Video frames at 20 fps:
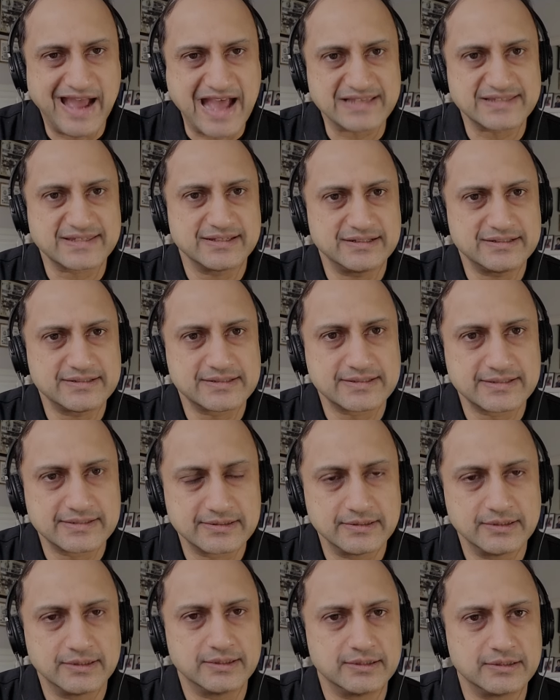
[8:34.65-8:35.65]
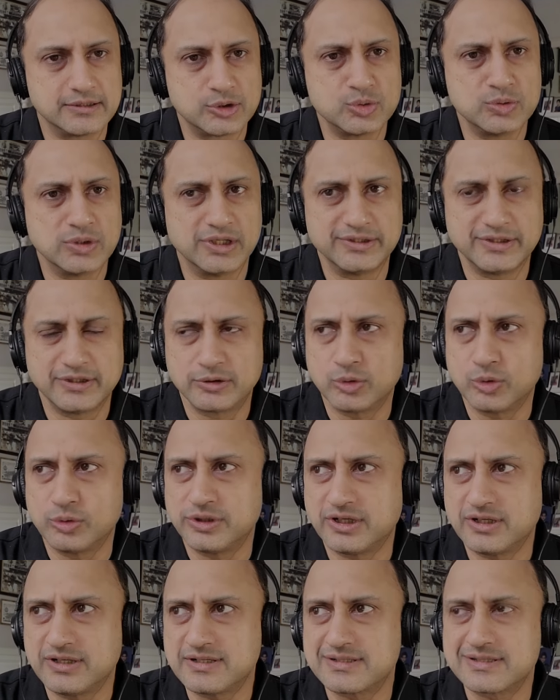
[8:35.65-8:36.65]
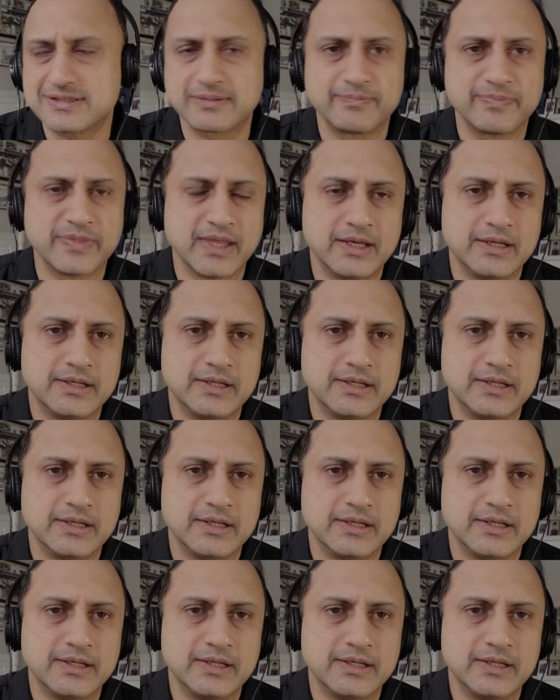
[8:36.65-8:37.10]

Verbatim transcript: assets uh, to other owners.